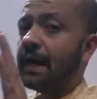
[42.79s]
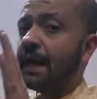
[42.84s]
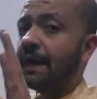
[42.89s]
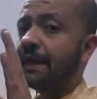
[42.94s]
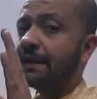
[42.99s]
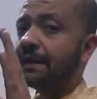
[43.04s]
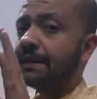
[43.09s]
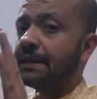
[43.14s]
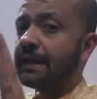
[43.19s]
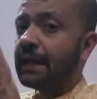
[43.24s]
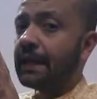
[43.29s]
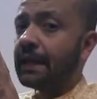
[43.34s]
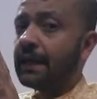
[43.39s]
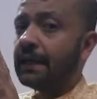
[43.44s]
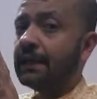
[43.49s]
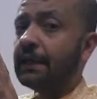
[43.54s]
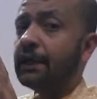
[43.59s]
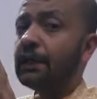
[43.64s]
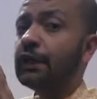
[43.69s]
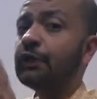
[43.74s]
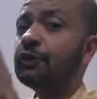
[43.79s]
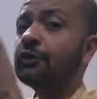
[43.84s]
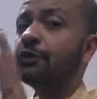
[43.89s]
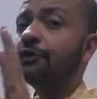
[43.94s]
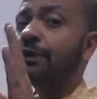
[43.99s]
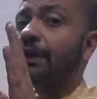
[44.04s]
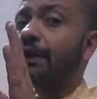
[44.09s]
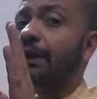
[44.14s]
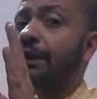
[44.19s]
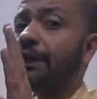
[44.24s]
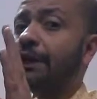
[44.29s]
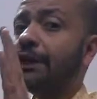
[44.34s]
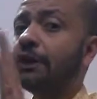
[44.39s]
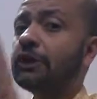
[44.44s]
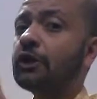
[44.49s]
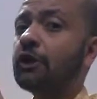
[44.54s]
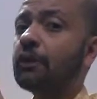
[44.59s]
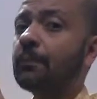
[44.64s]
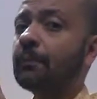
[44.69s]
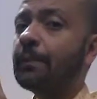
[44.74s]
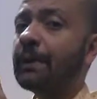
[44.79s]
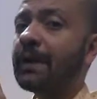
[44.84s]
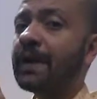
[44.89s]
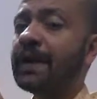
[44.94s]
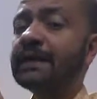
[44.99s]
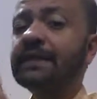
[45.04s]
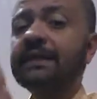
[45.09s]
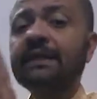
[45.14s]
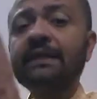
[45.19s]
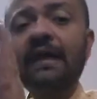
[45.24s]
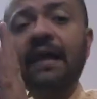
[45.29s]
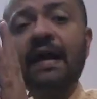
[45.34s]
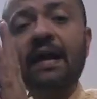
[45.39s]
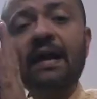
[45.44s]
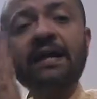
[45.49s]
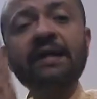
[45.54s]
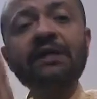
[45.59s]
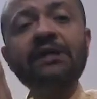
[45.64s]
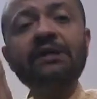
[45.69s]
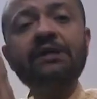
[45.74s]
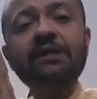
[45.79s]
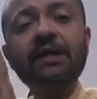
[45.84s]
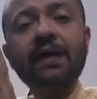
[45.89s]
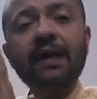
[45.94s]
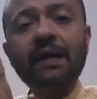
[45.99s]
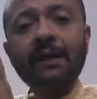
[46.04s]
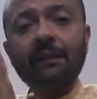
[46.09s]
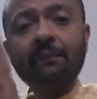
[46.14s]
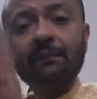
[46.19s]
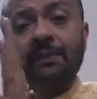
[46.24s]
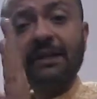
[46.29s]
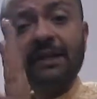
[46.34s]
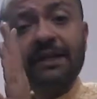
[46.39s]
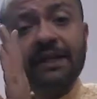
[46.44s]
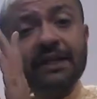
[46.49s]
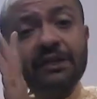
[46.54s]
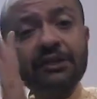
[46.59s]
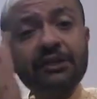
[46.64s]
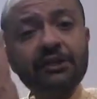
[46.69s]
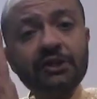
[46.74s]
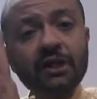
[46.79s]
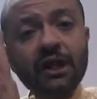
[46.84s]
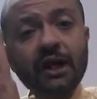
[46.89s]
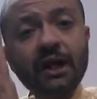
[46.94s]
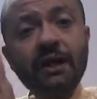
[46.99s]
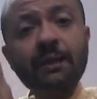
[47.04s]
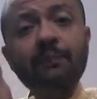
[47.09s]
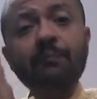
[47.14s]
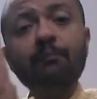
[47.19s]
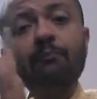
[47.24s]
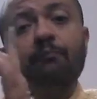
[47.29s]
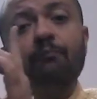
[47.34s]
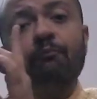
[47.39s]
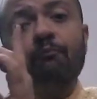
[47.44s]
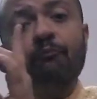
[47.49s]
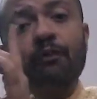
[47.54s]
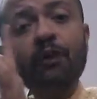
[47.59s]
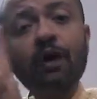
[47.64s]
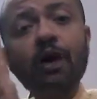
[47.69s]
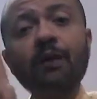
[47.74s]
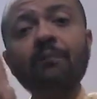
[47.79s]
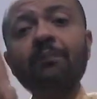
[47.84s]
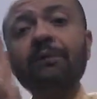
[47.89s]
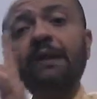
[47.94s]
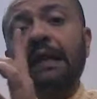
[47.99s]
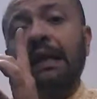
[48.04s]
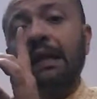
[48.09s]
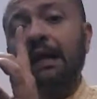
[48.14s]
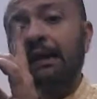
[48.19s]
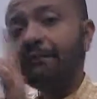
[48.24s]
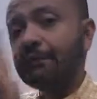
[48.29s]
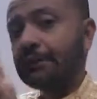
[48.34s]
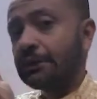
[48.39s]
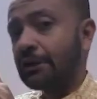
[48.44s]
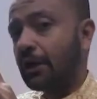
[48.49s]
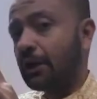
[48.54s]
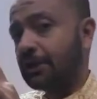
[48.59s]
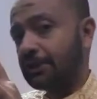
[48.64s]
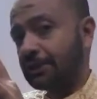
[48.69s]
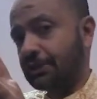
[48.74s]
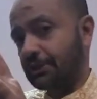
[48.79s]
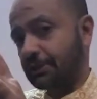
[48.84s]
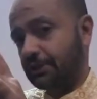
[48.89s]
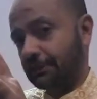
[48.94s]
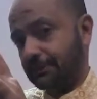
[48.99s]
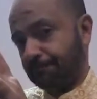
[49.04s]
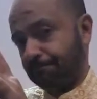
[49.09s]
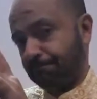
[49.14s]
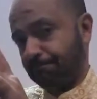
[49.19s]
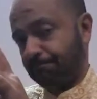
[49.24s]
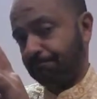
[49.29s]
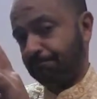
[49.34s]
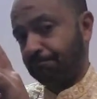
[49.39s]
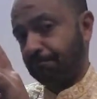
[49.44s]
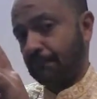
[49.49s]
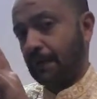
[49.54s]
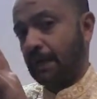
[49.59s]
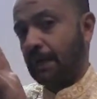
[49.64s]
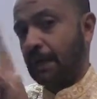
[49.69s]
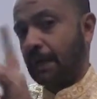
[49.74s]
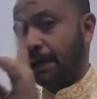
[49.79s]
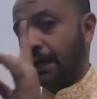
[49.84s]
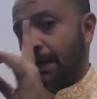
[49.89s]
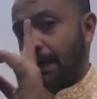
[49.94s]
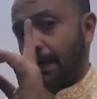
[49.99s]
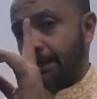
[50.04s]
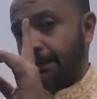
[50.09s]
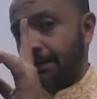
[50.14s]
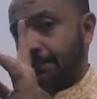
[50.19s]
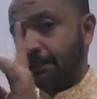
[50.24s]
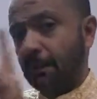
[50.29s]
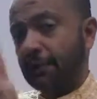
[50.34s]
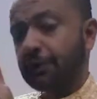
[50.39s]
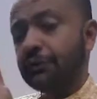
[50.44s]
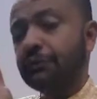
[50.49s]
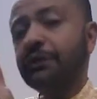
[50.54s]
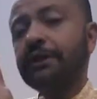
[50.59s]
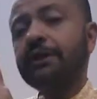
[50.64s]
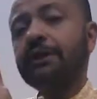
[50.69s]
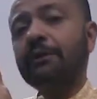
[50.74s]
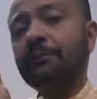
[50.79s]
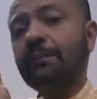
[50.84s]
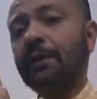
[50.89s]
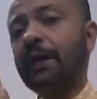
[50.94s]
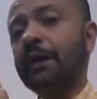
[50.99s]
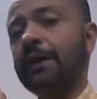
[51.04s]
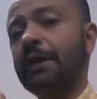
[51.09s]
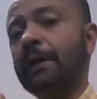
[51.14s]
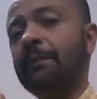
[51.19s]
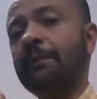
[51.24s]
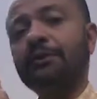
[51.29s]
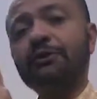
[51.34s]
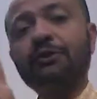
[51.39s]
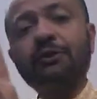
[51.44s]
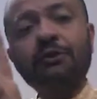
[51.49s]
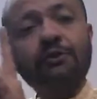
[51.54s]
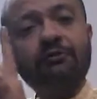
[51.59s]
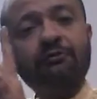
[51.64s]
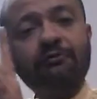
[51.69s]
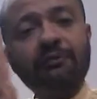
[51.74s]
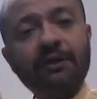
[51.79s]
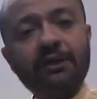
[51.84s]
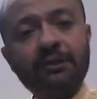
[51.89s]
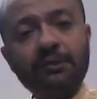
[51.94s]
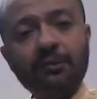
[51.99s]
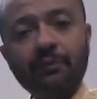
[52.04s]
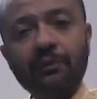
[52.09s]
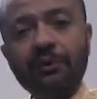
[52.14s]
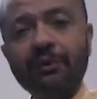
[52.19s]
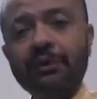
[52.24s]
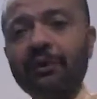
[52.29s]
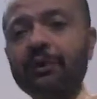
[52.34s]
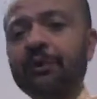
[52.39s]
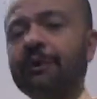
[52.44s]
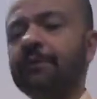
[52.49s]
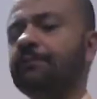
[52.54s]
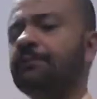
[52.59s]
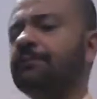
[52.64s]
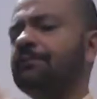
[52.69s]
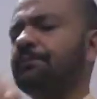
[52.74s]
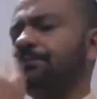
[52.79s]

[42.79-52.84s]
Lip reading: and then you release your breath each time from the left nostril. I'll demonstrate the Pranayama to you friends over here.